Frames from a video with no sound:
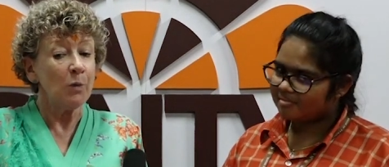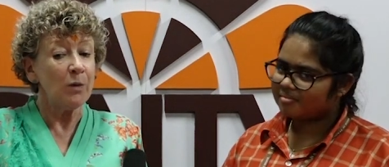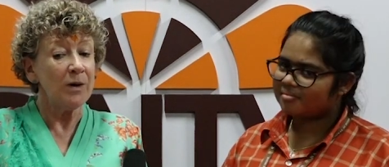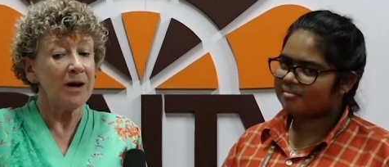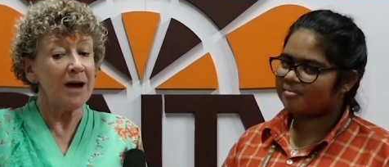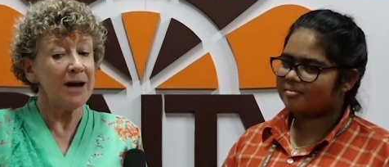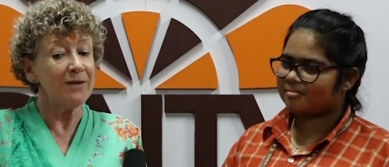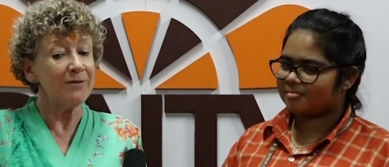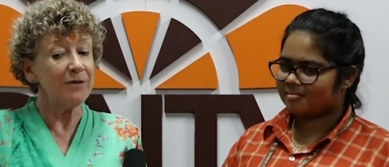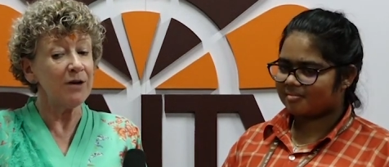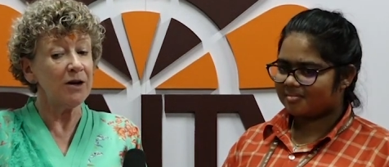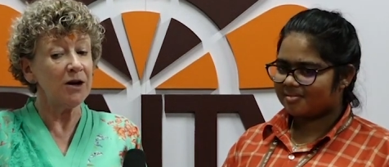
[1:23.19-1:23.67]

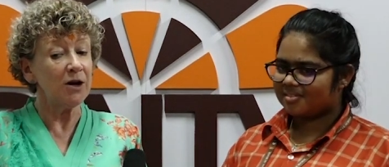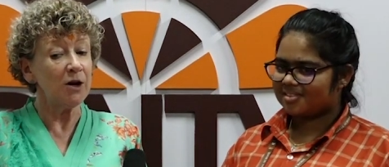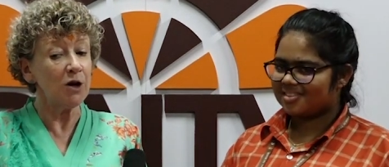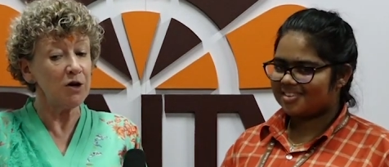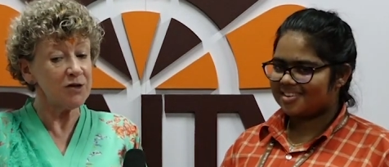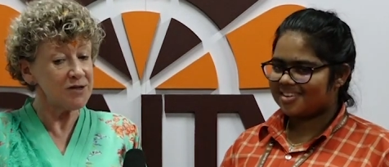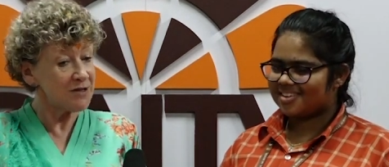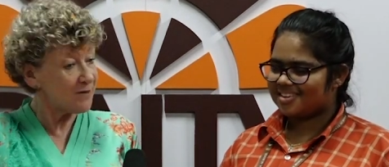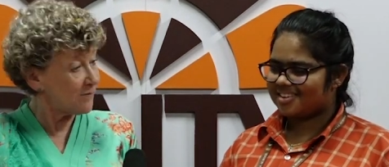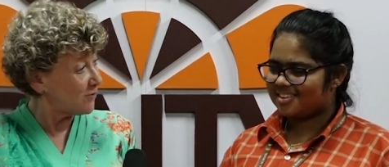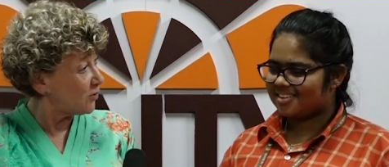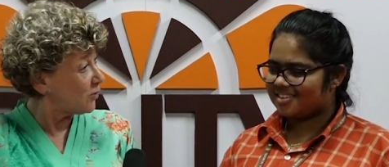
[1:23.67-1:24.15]
Speaker 1: We have uh,
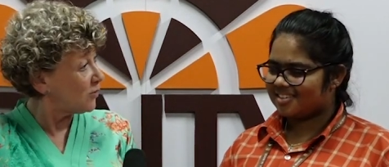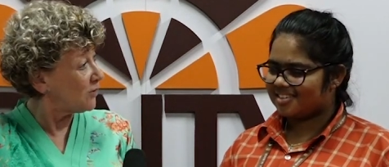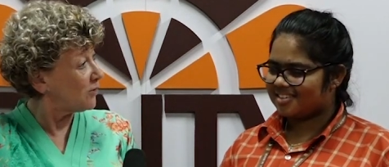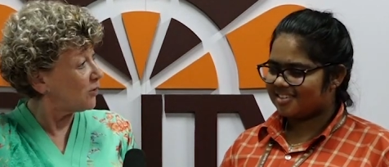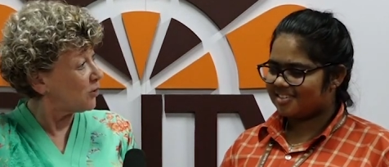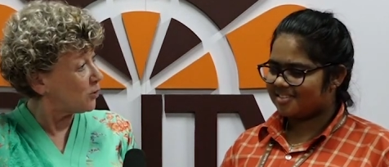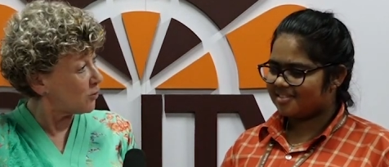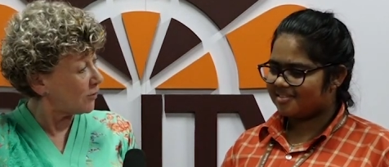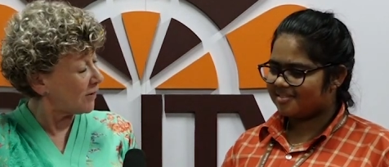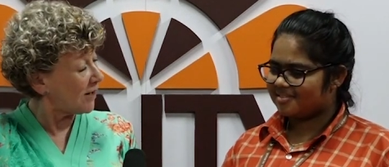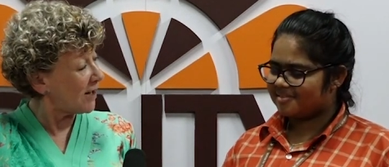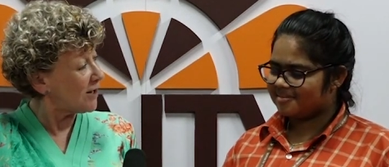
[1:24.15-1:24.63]
lots of
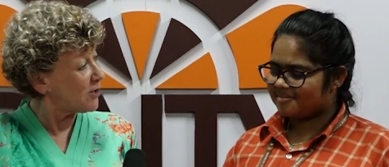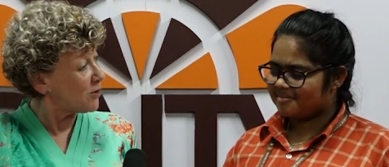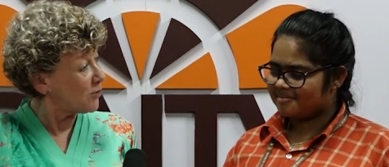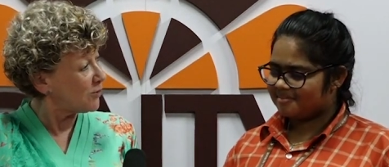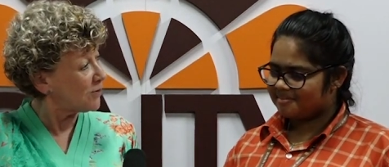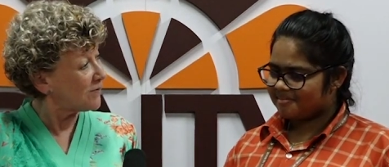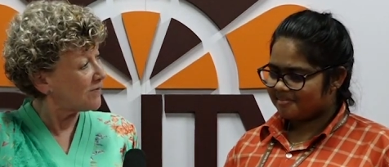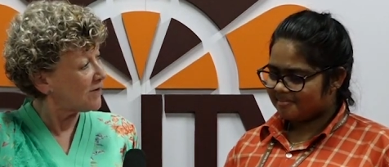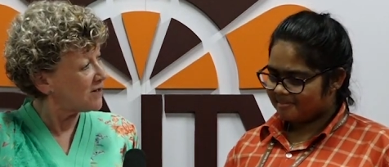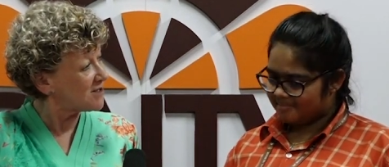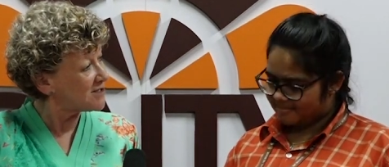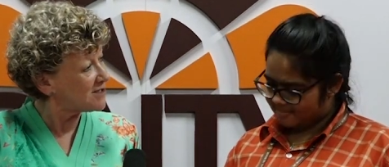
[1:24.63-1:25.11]
UK
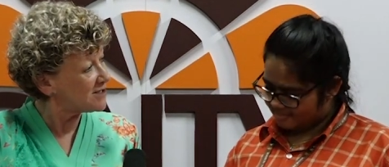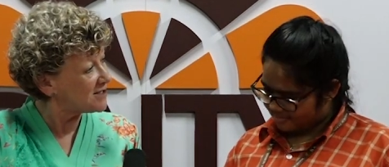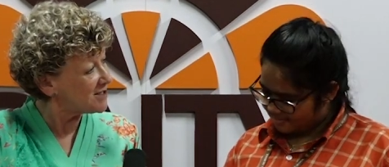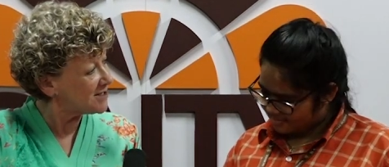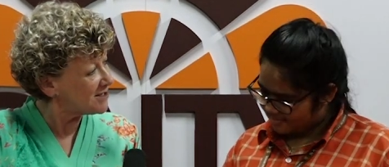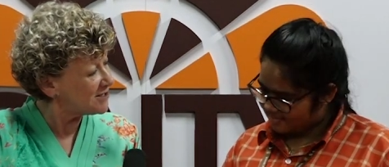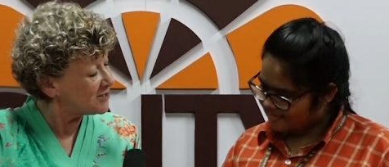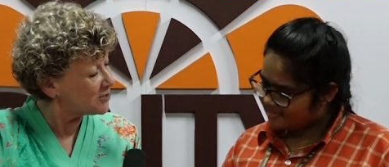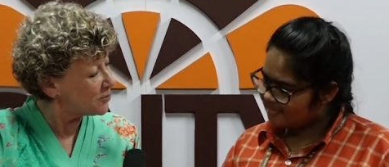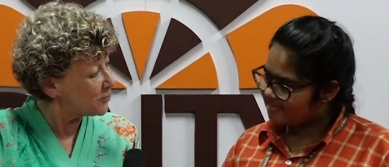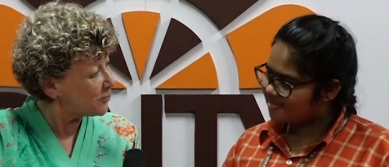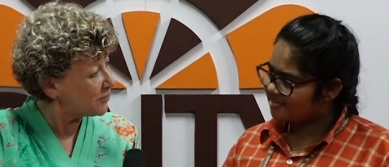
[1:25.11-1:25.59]

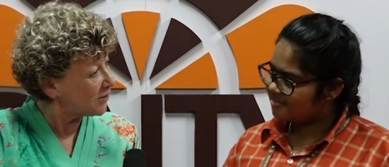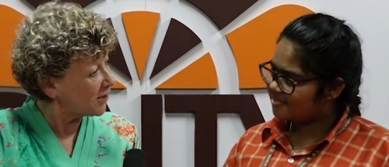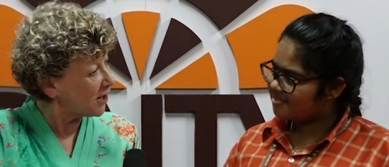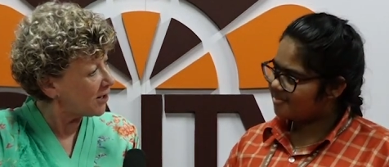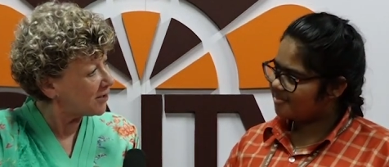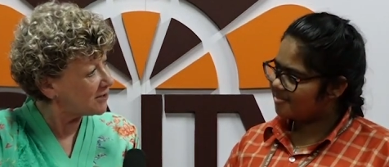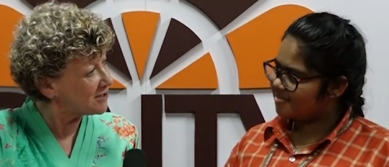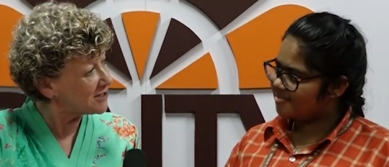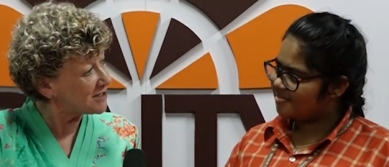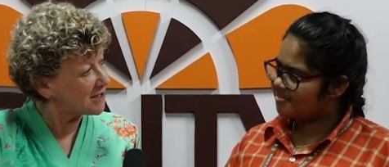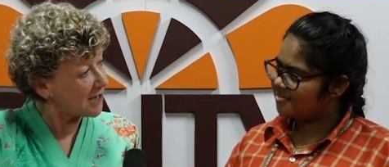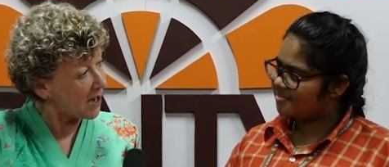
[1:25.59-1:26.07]
universities who are
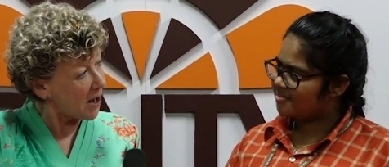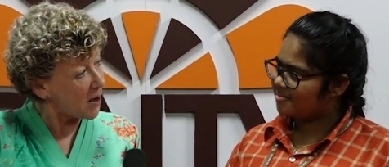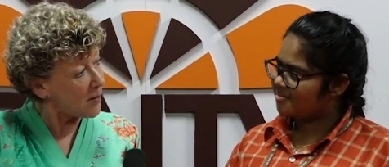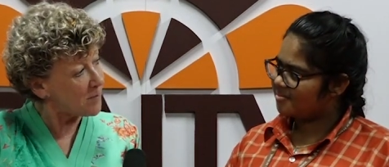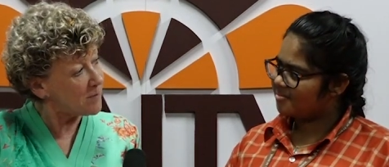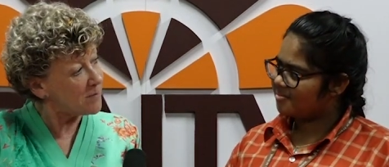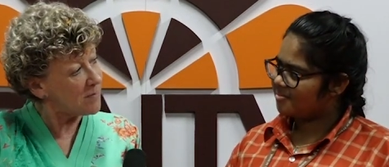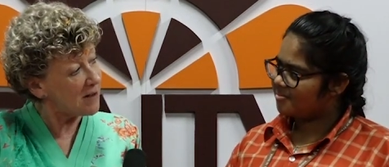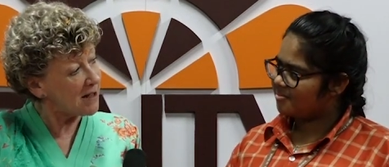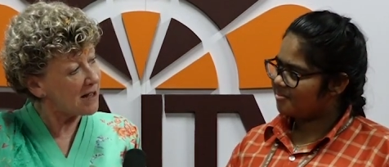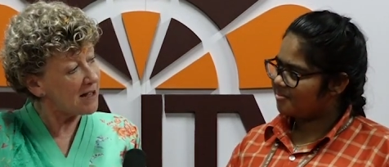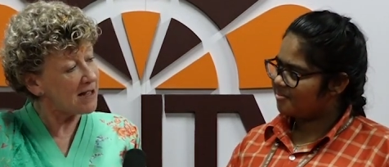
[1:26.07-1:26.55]
going to
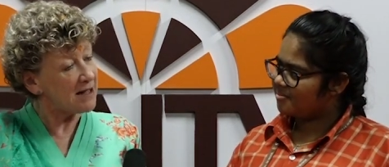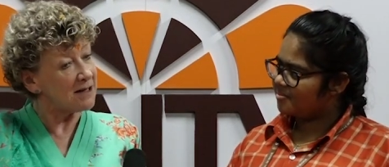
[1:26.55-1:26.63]
come,